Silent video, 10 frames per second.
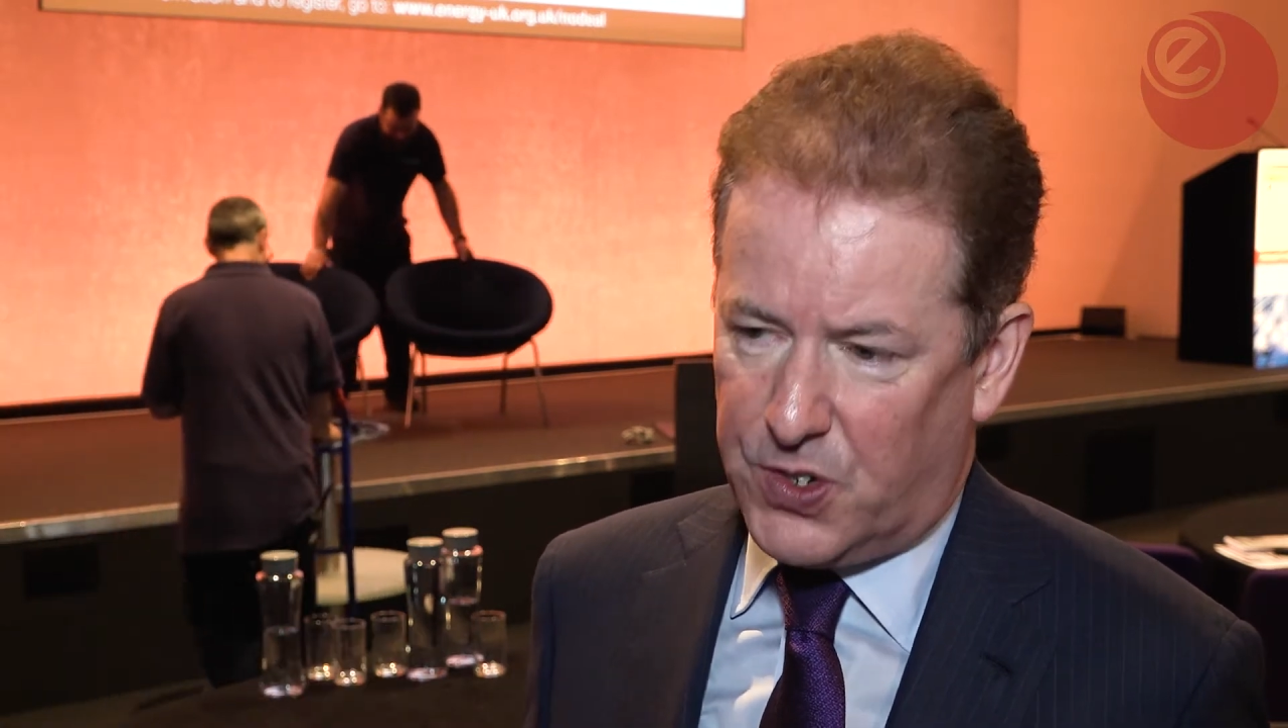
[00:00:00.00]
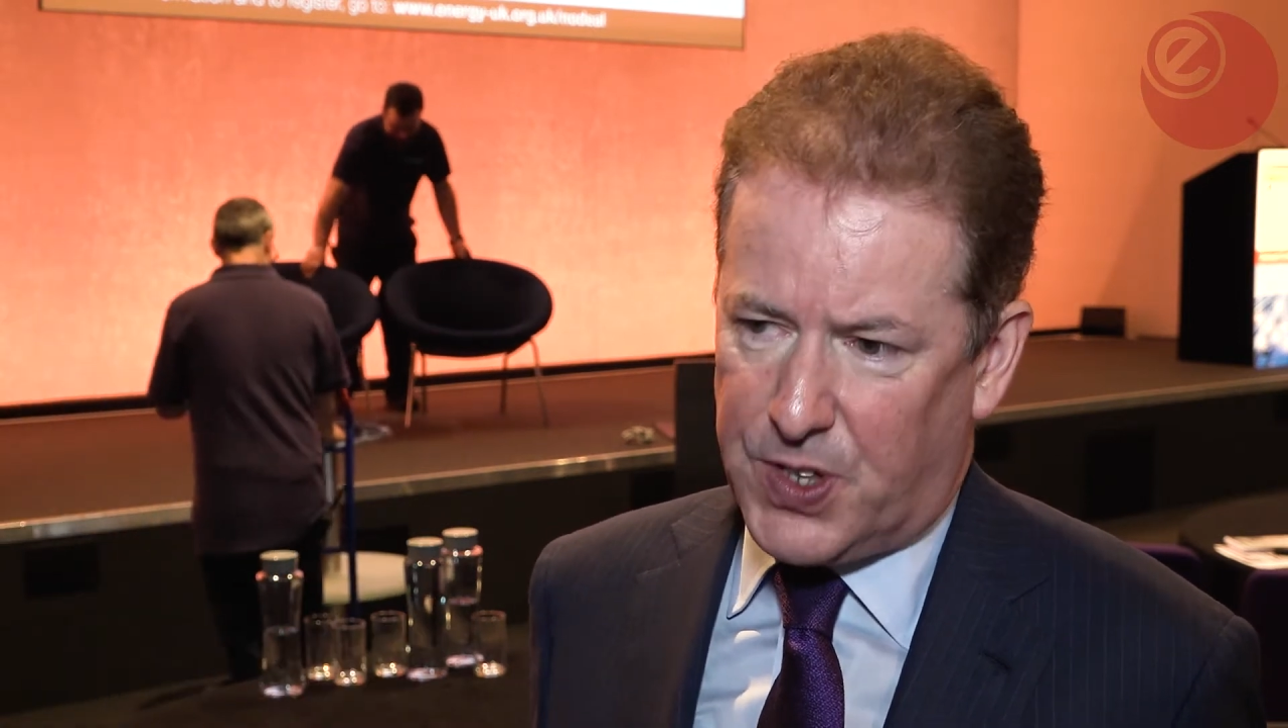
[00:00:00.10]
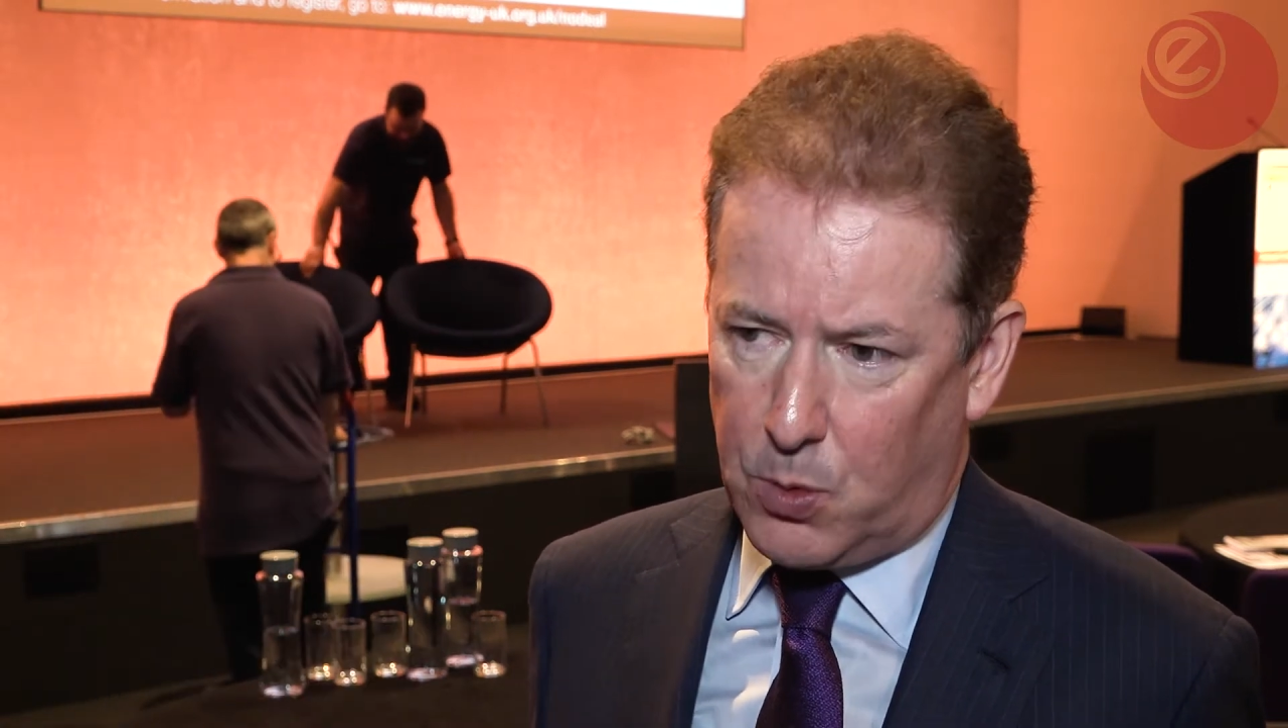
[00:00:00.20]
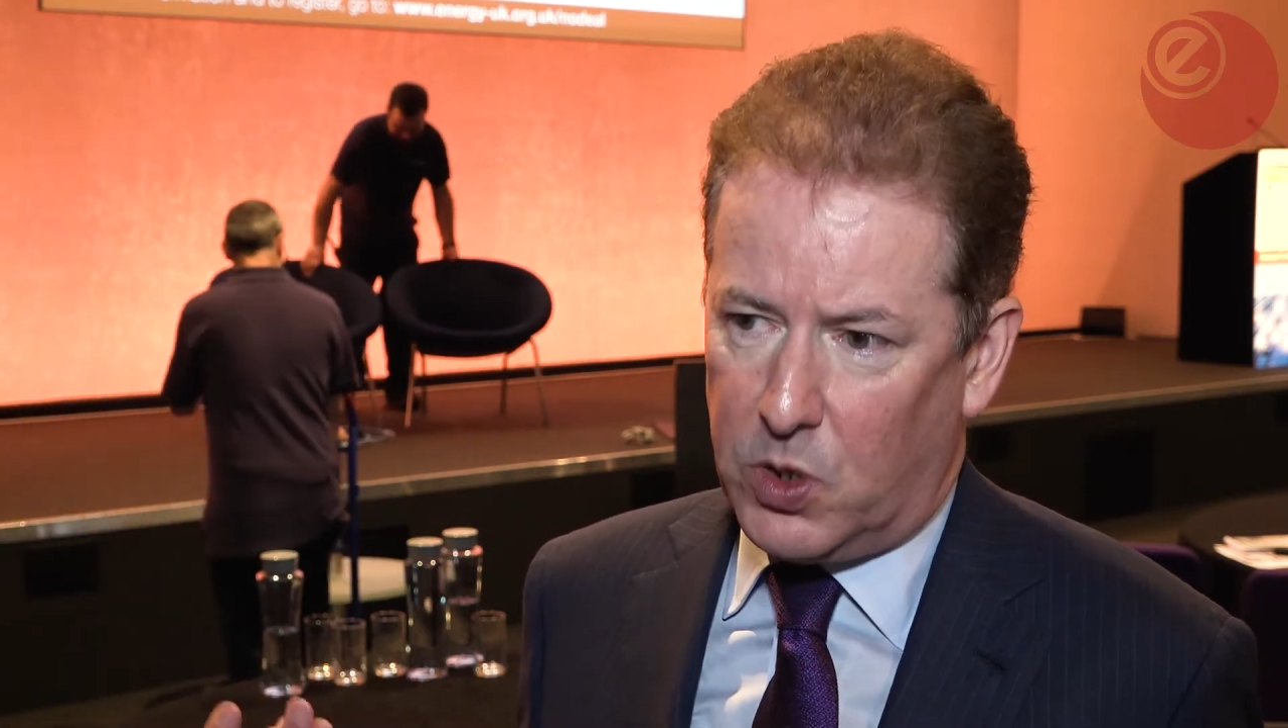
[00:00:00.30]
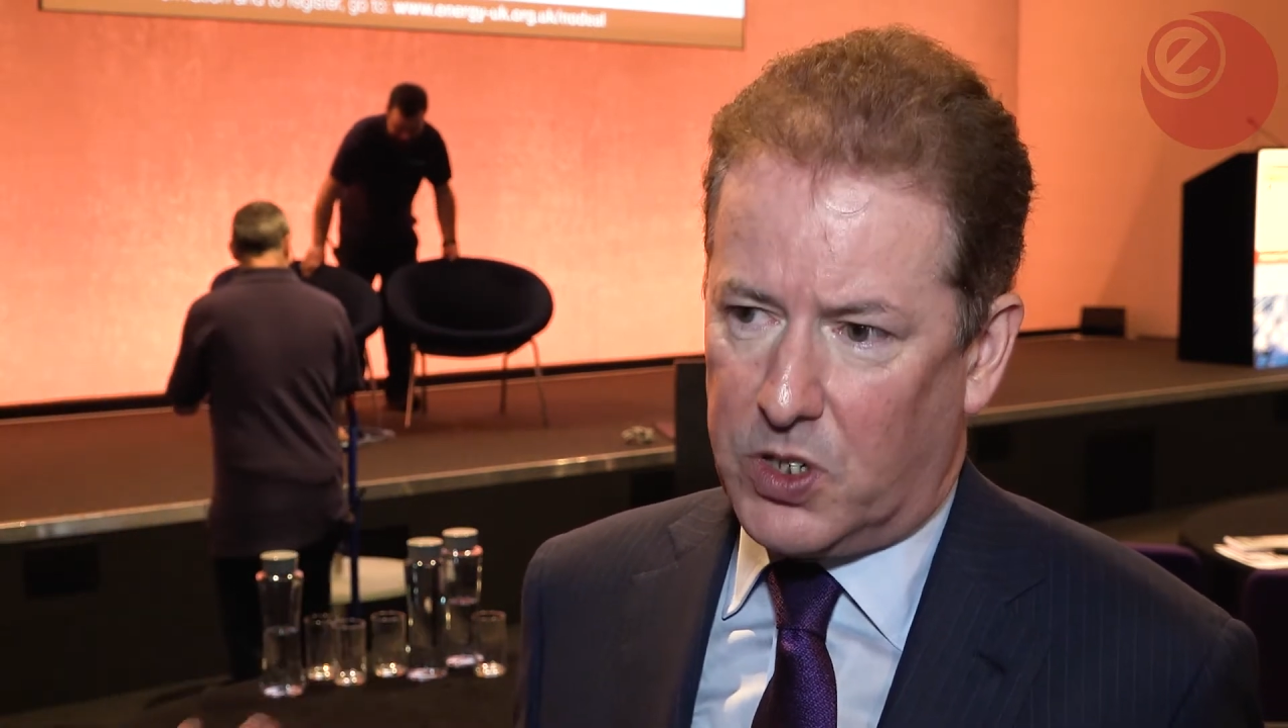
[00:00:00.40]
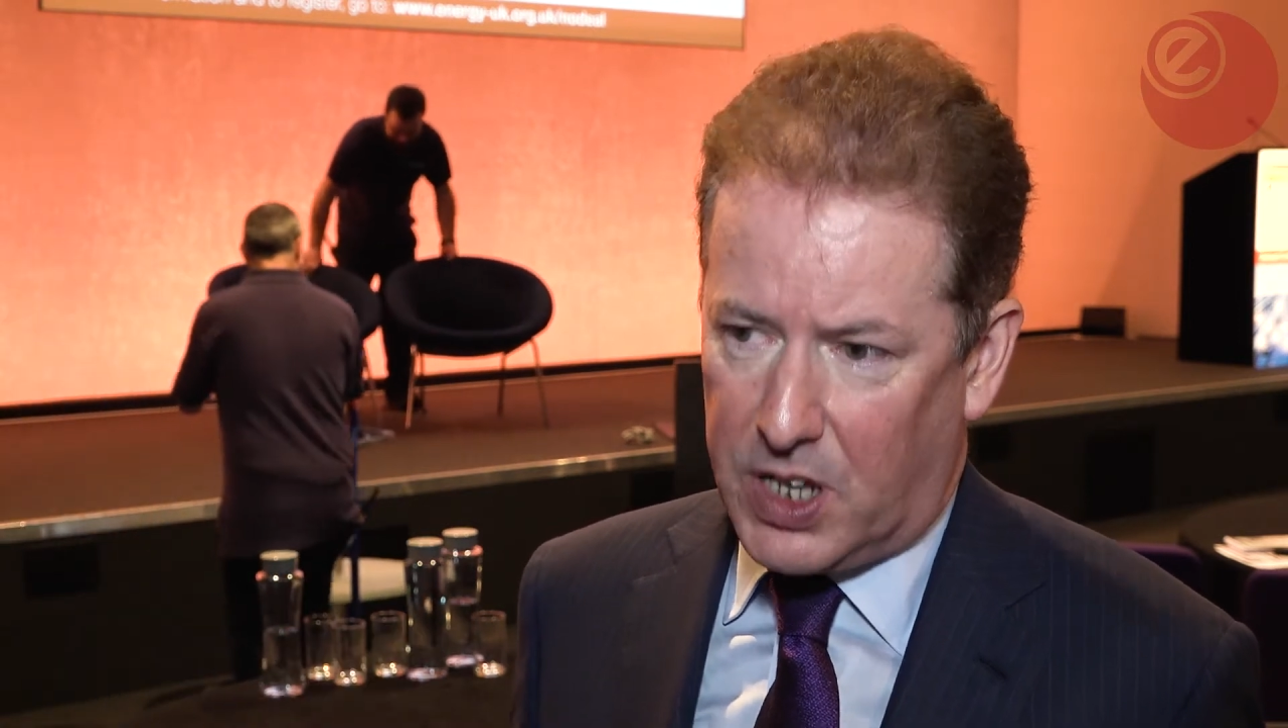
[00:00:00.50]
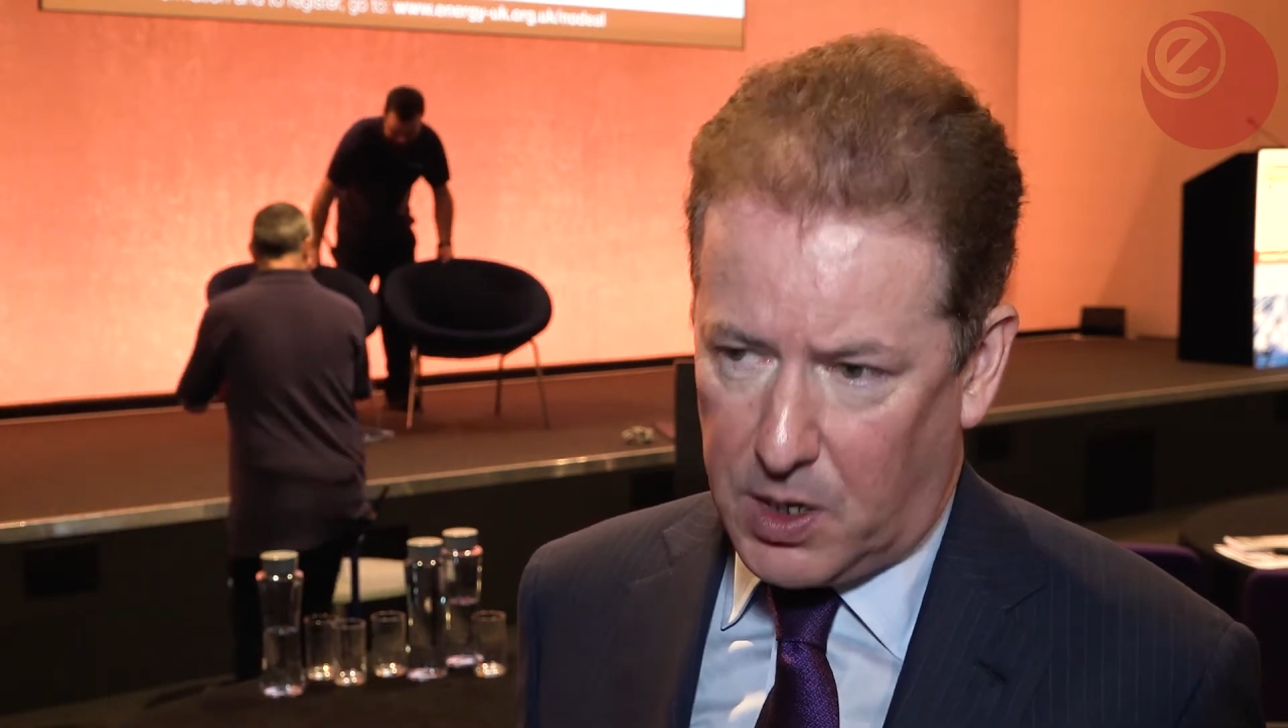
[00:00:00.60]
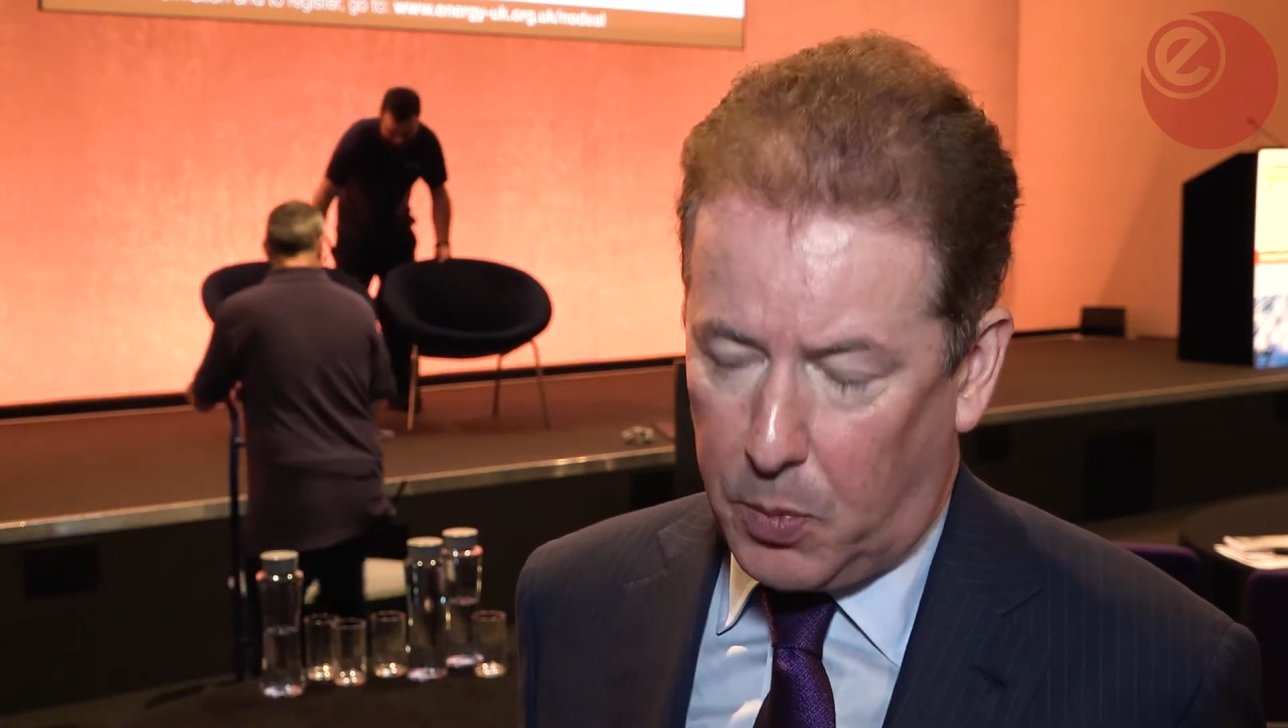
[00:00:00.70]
that will take